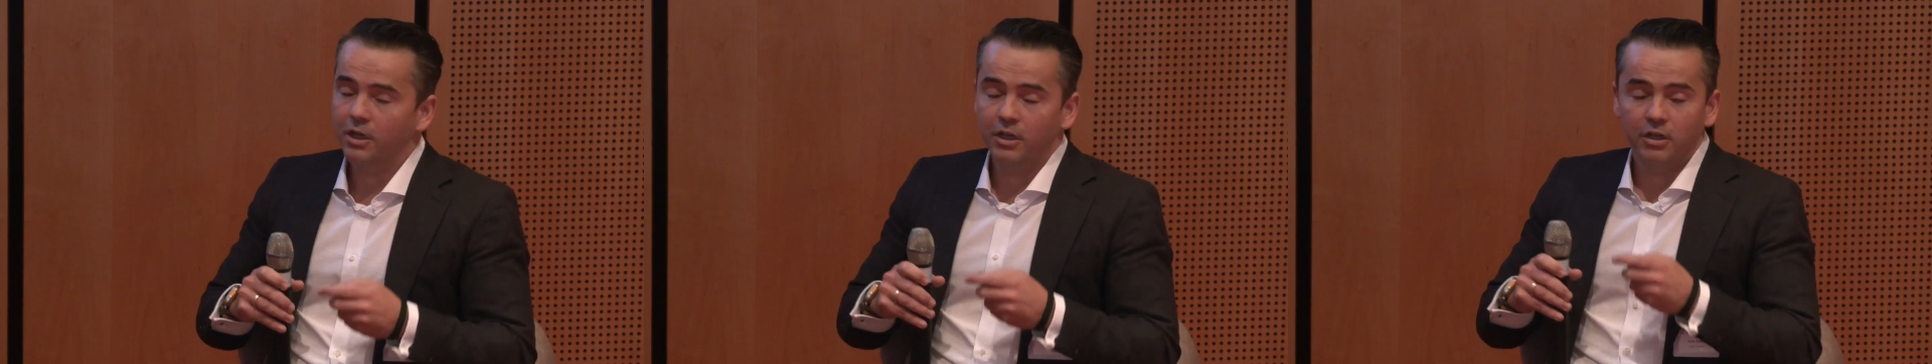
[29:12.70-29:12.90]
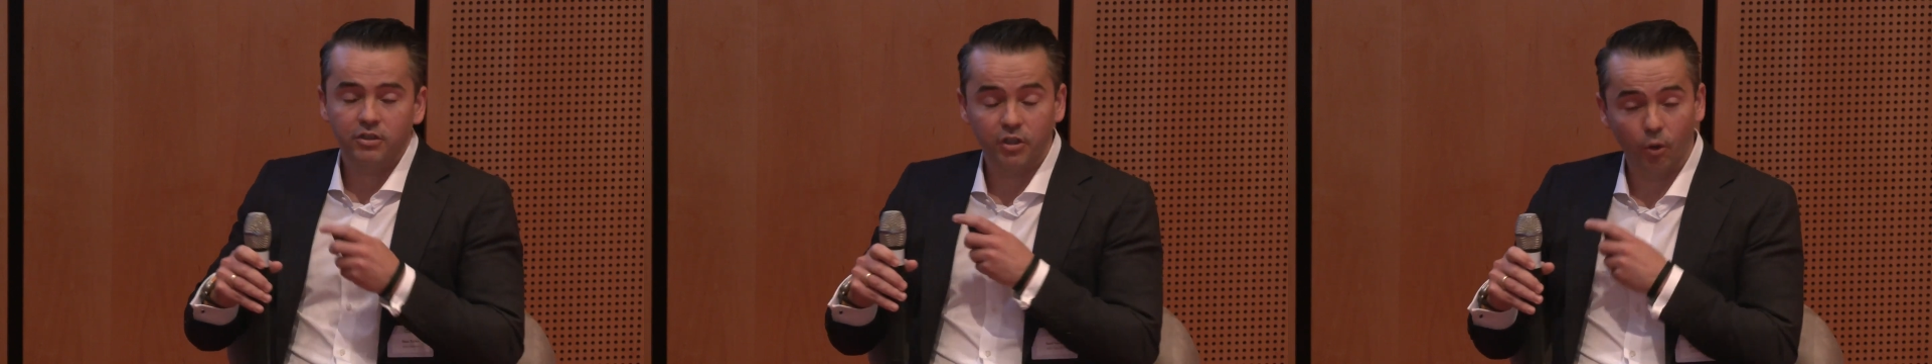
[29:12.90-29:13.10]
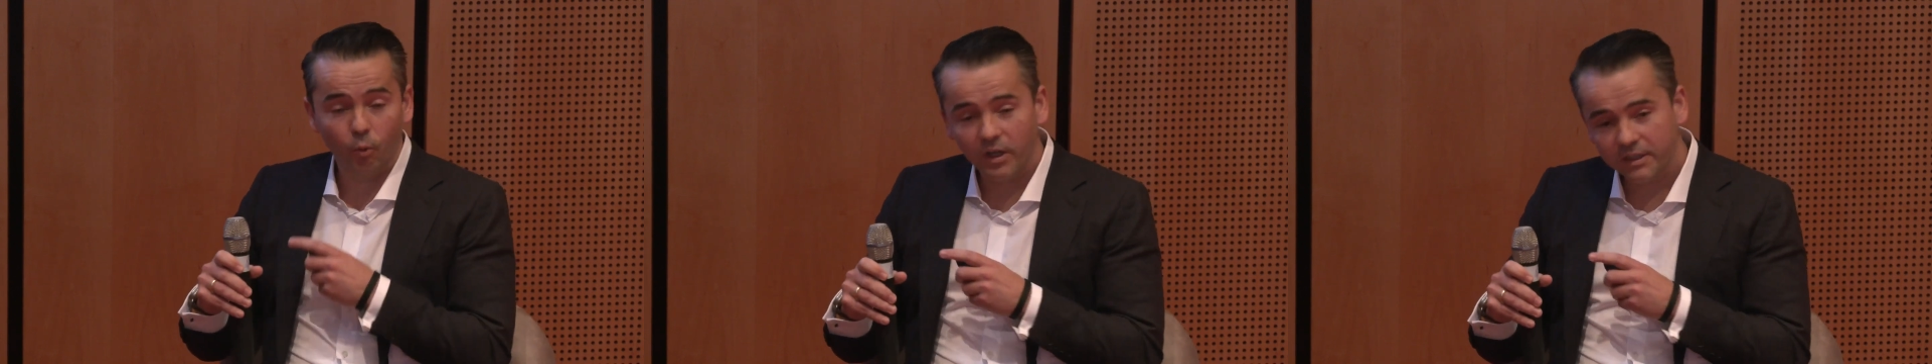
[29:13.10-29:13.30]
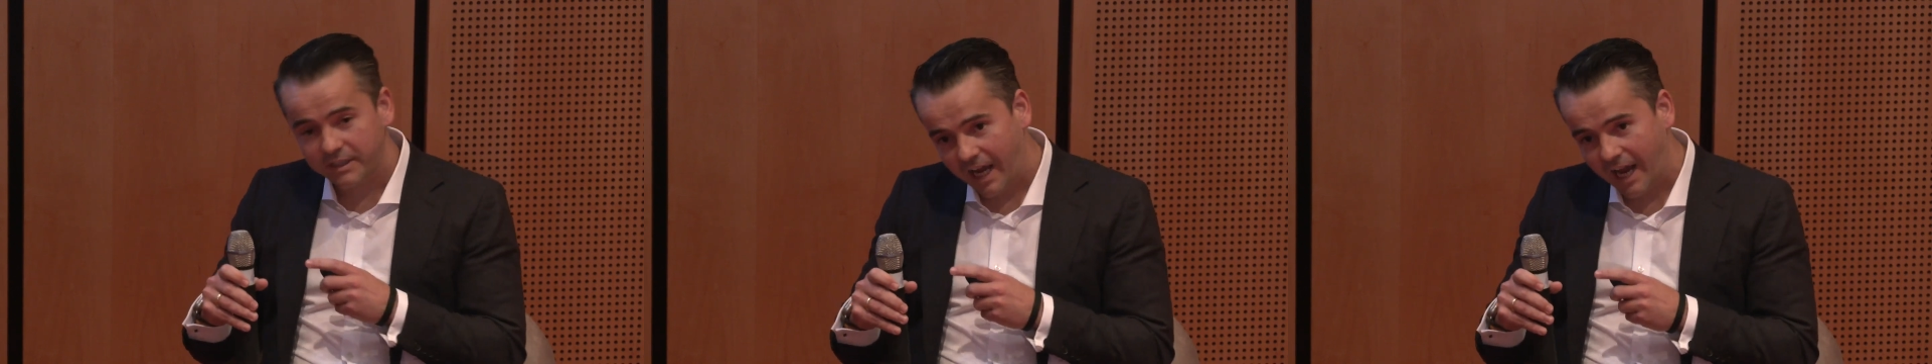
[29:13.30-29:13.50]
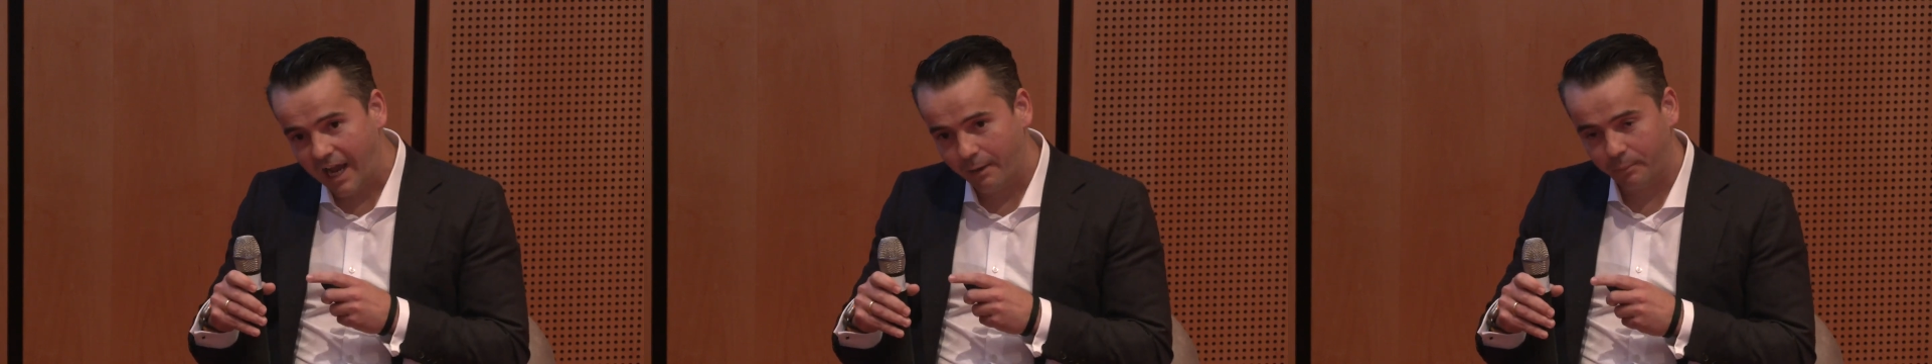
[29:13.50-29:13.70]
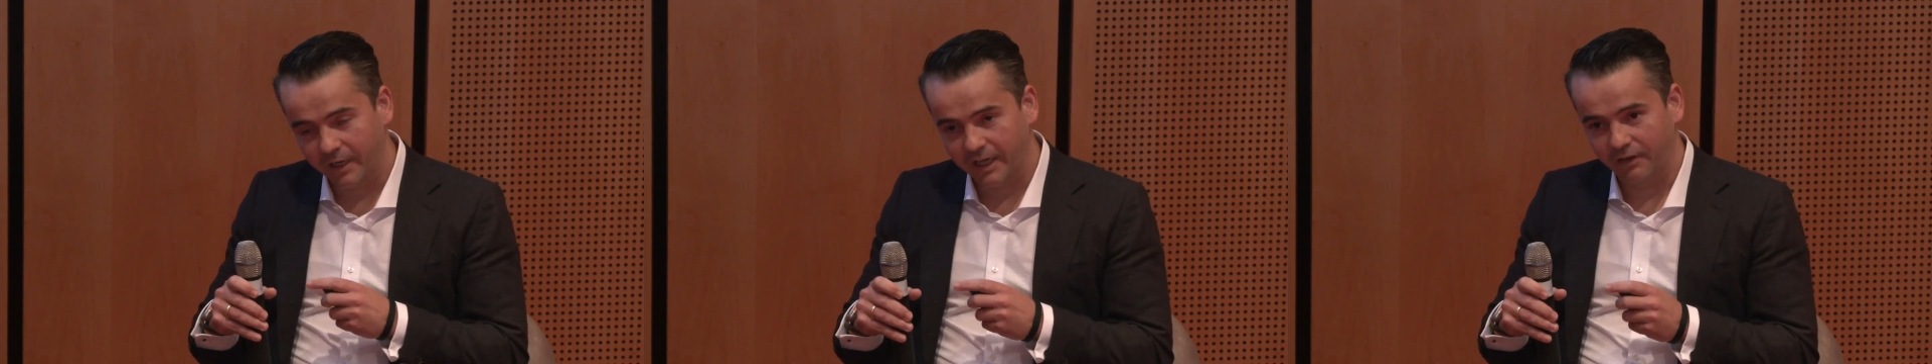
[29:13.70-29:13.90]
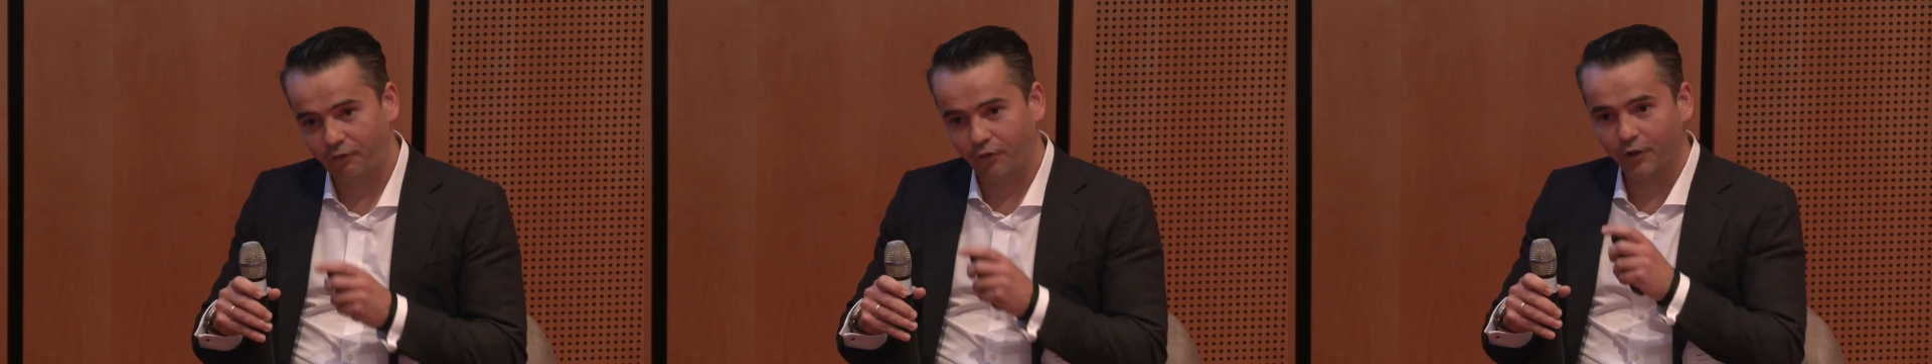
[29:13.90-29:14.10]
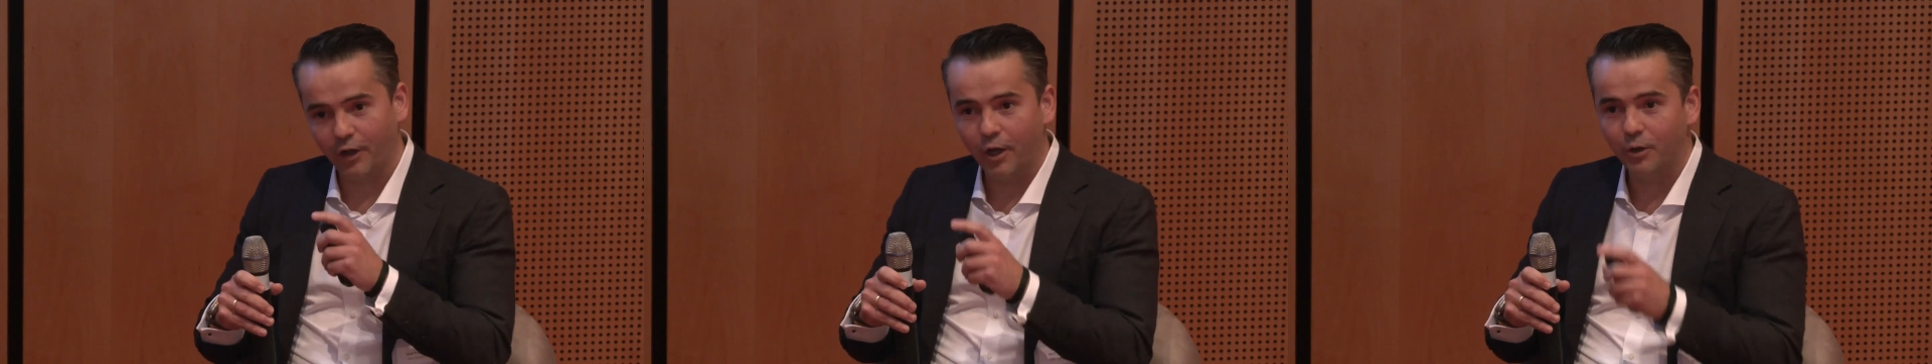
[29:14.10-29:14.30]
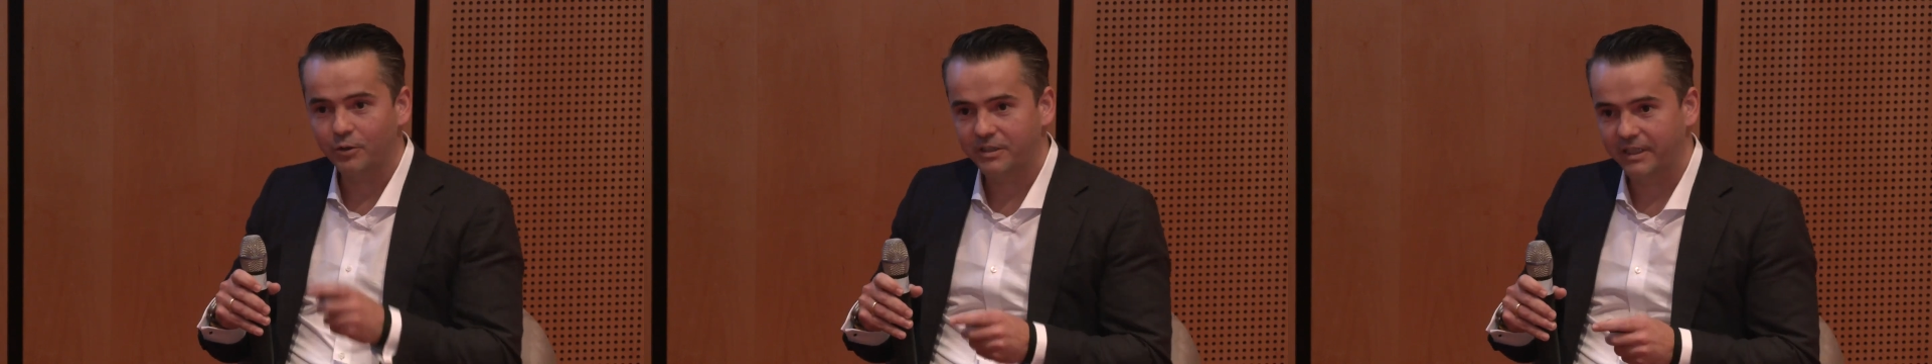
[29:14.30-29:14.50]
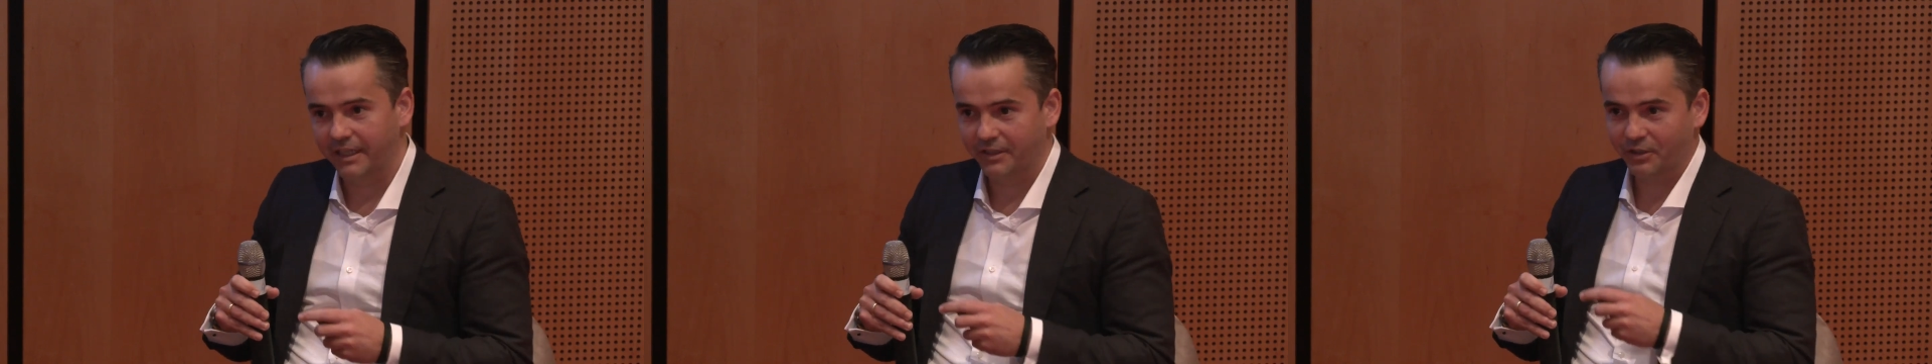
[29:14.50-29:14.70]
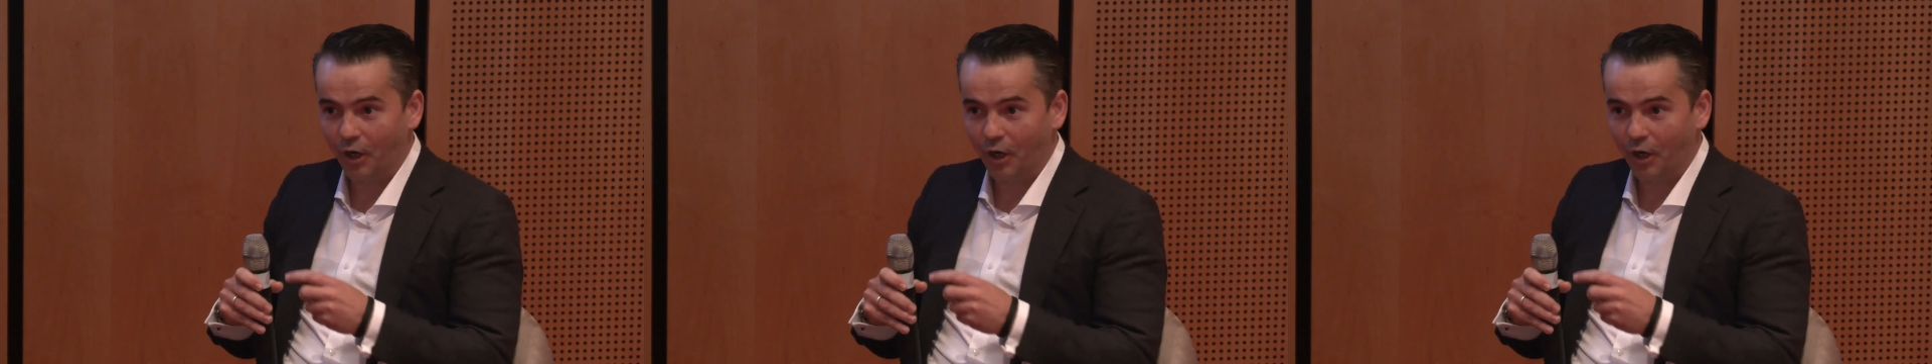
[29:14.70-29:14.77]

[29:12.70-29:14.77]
So what's happening for those that